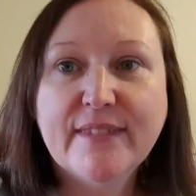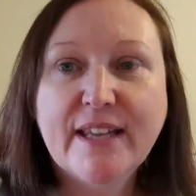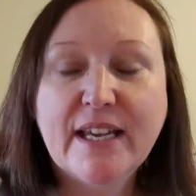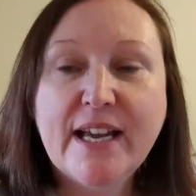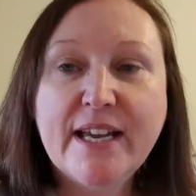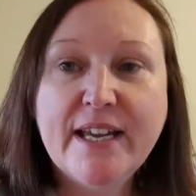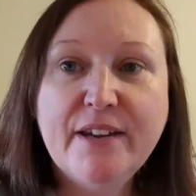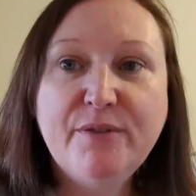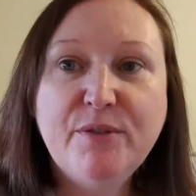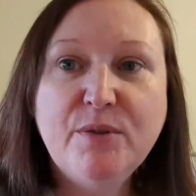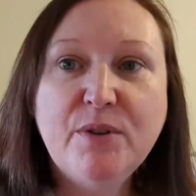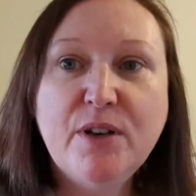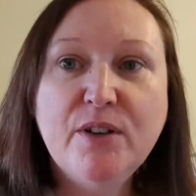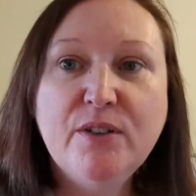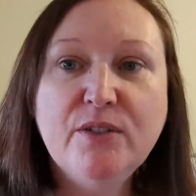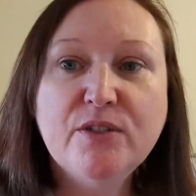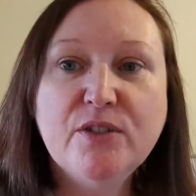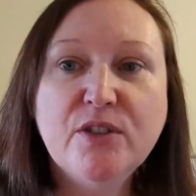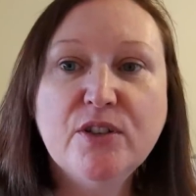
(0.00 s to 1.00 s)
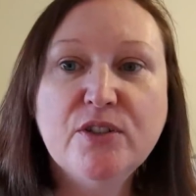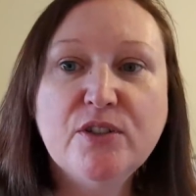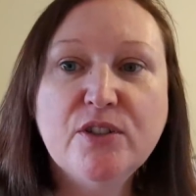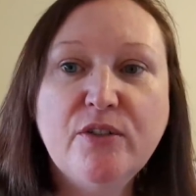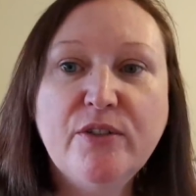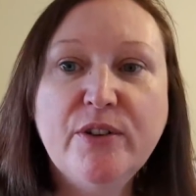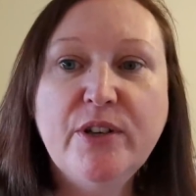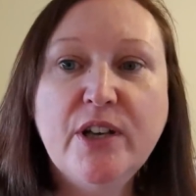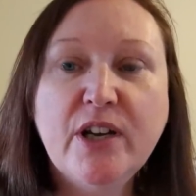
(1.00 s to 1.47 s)
Hi everyone, so
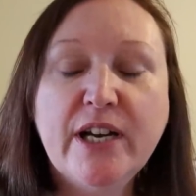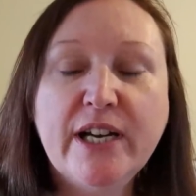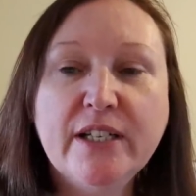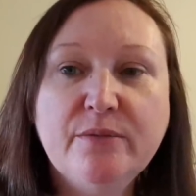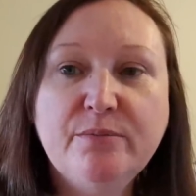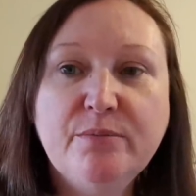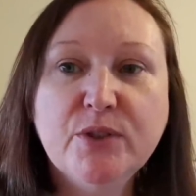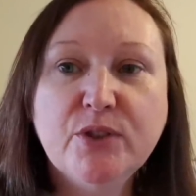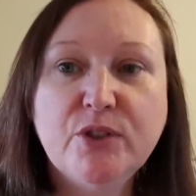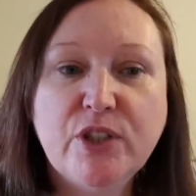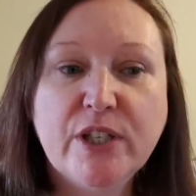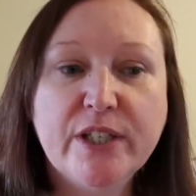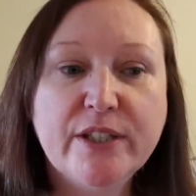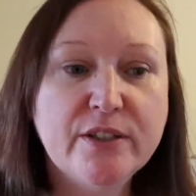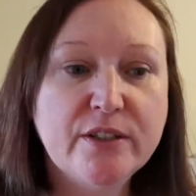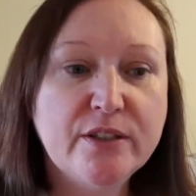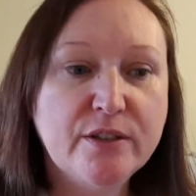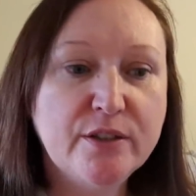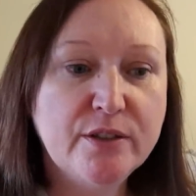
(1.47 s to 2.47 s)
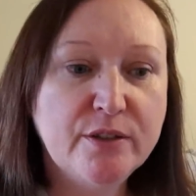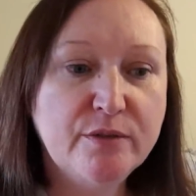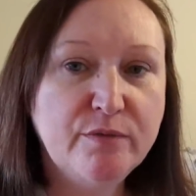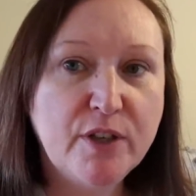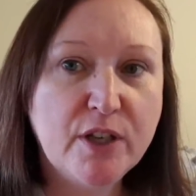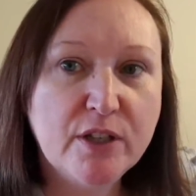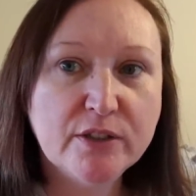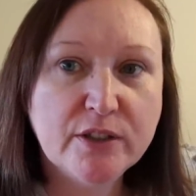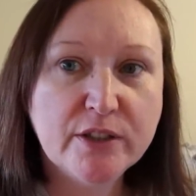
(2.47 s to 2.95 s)
sorry not had much chance to
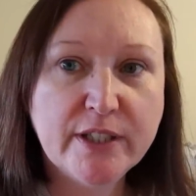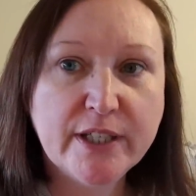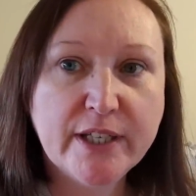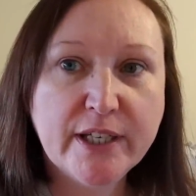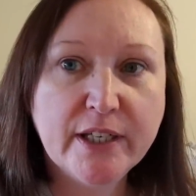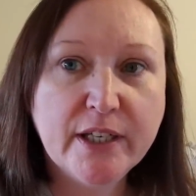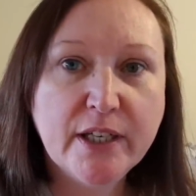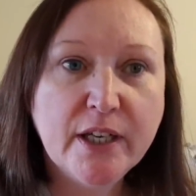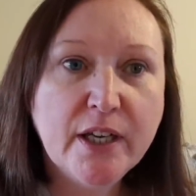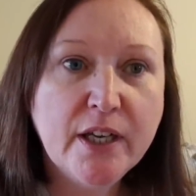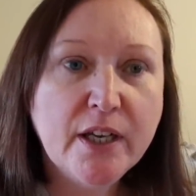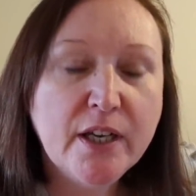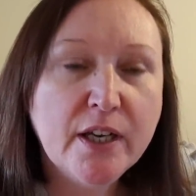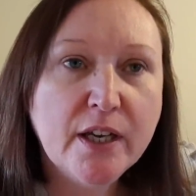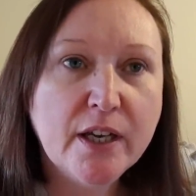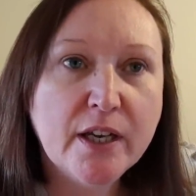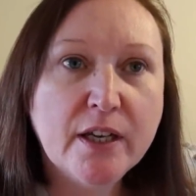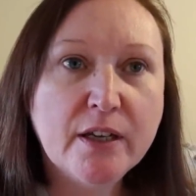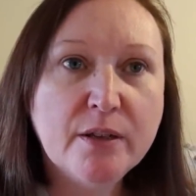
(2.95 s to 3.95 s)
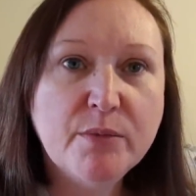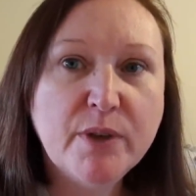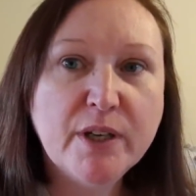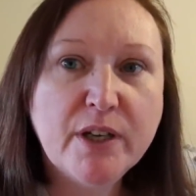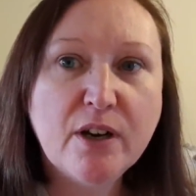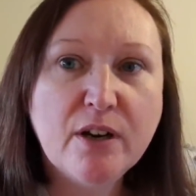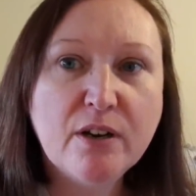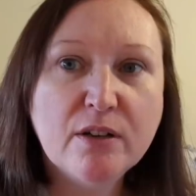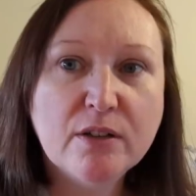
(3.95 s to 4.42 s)
vlog today. We
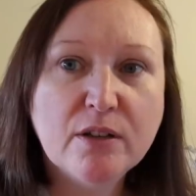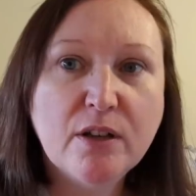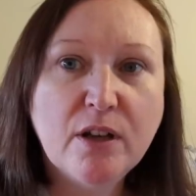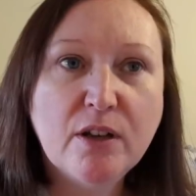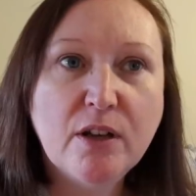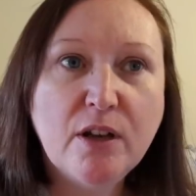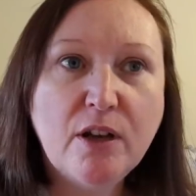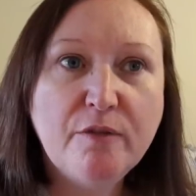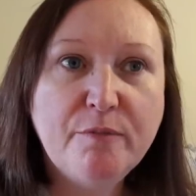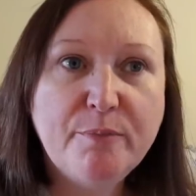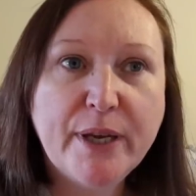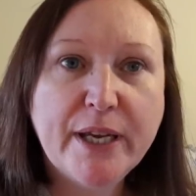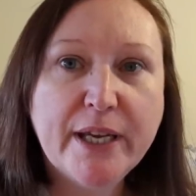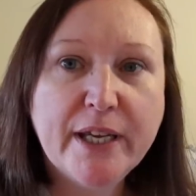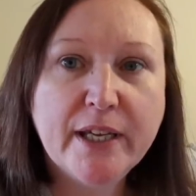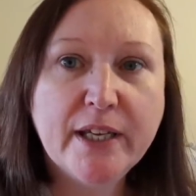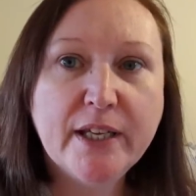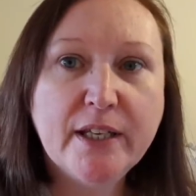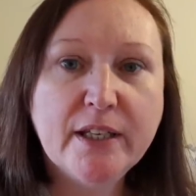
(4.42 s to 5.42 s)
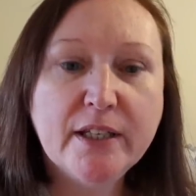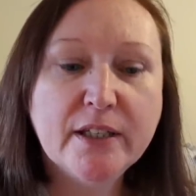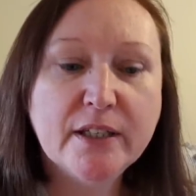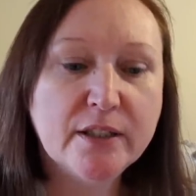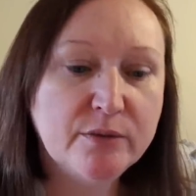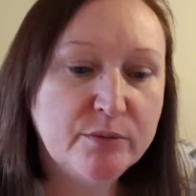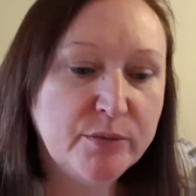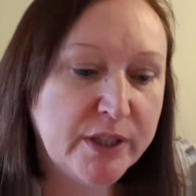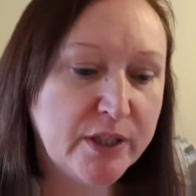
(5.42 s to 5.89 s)
got a lot of paint
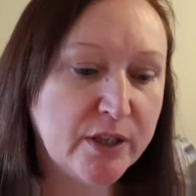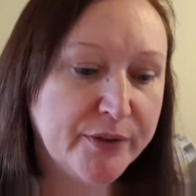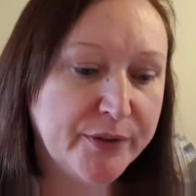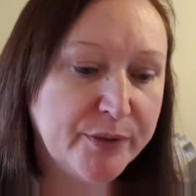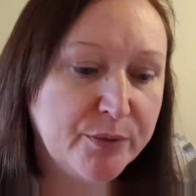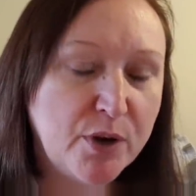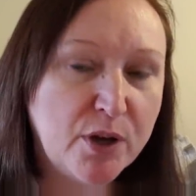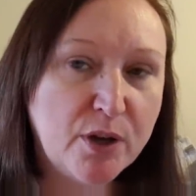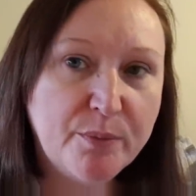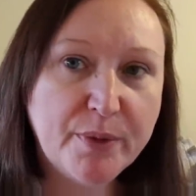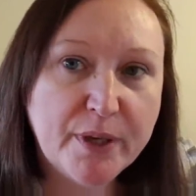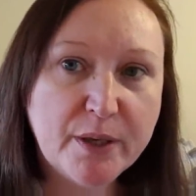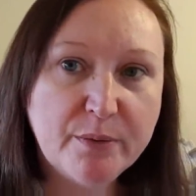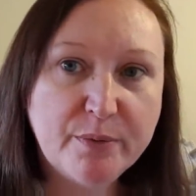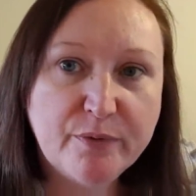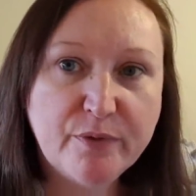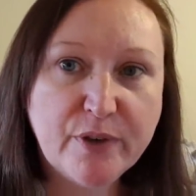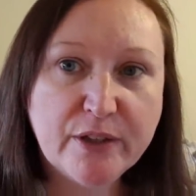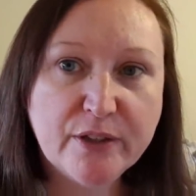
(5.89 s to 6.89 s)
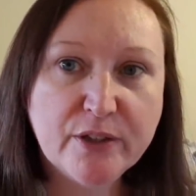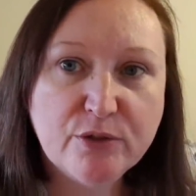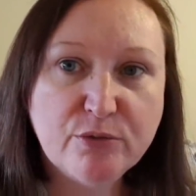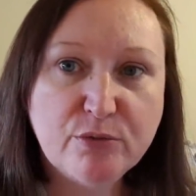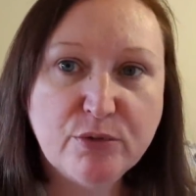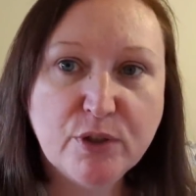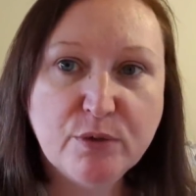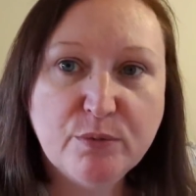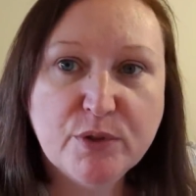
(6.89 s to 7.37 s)
and we got the wallpaper for
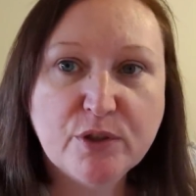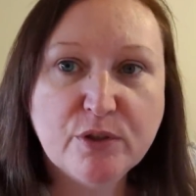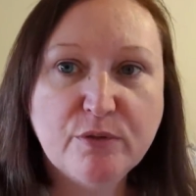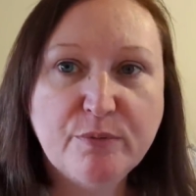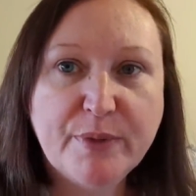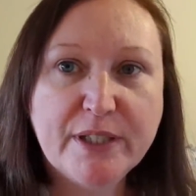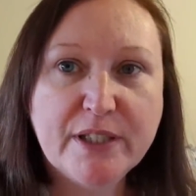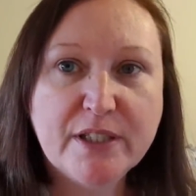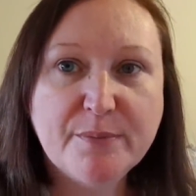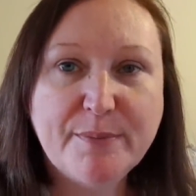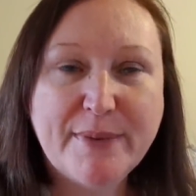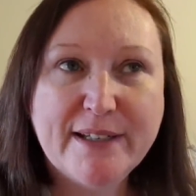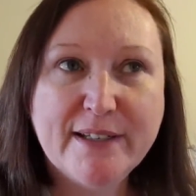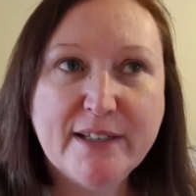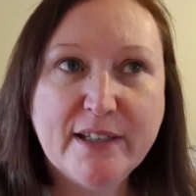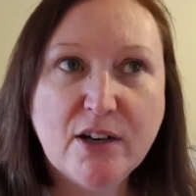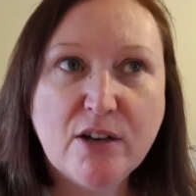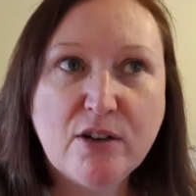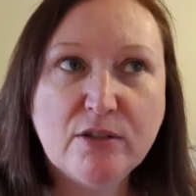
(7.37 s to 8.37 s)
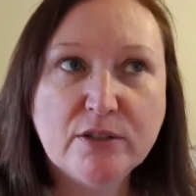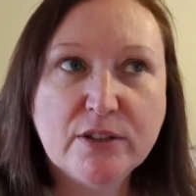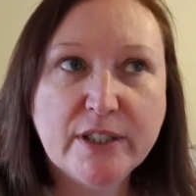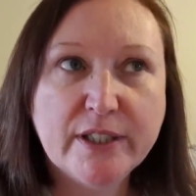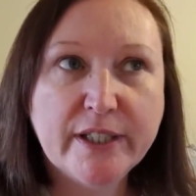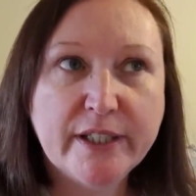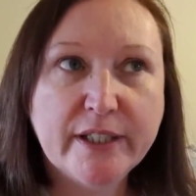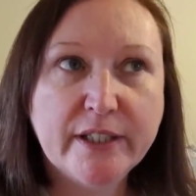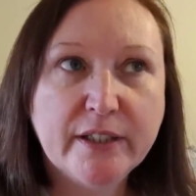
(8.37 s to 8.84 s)
Eleanor's room, so we've been spending all
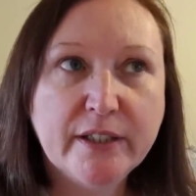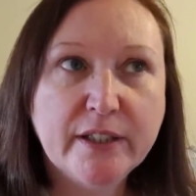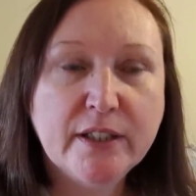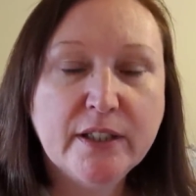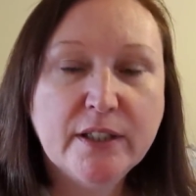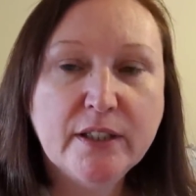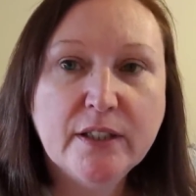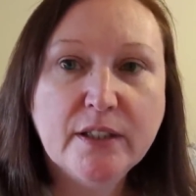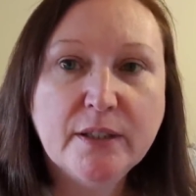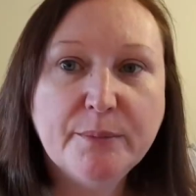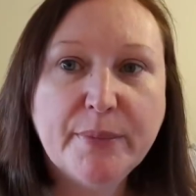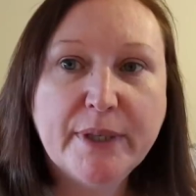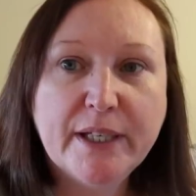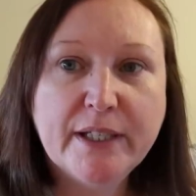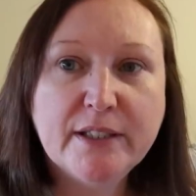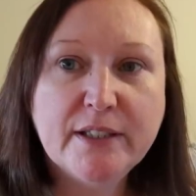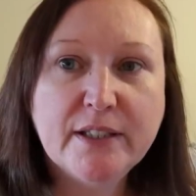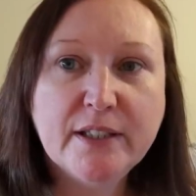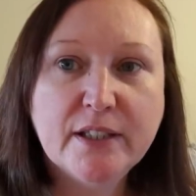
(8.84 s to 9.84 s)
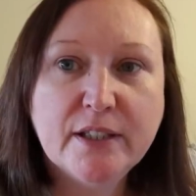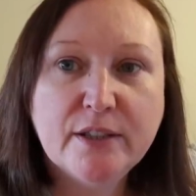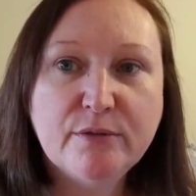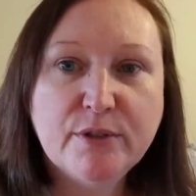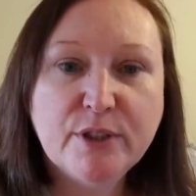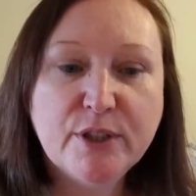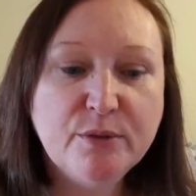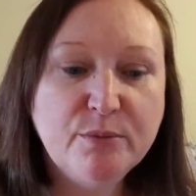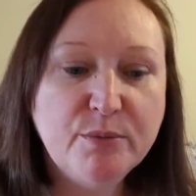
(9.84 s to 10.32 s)
day painting her
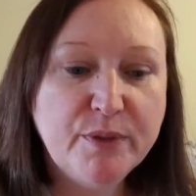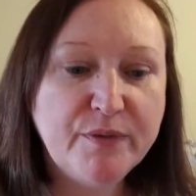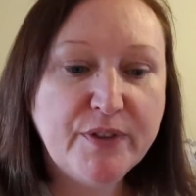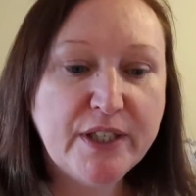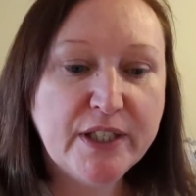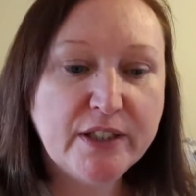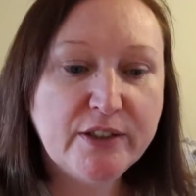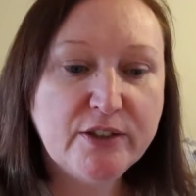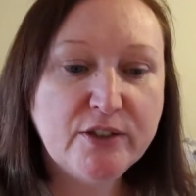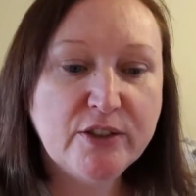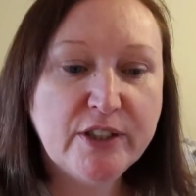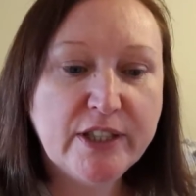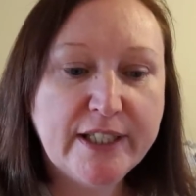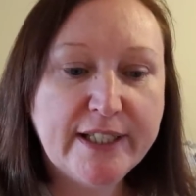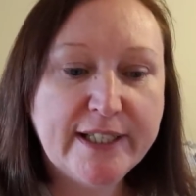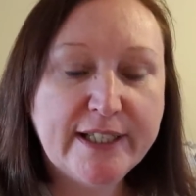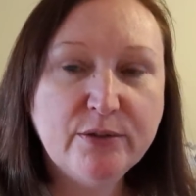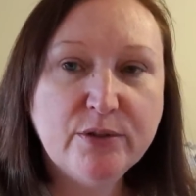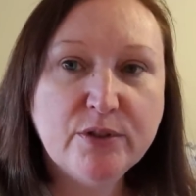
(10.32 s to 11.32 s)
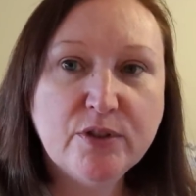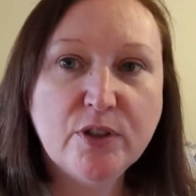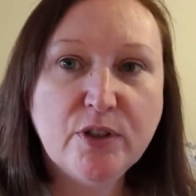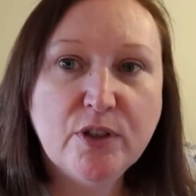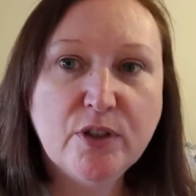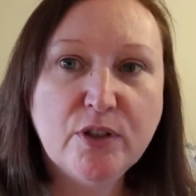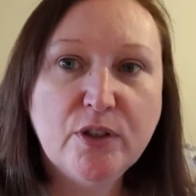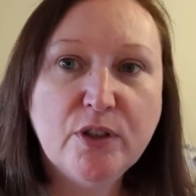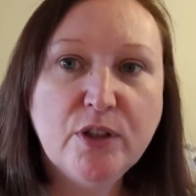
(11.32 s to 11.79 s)
room. We've nearly done it now,
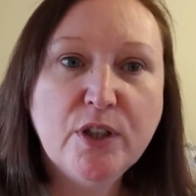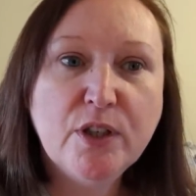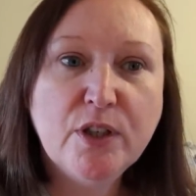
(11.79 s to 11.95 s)
so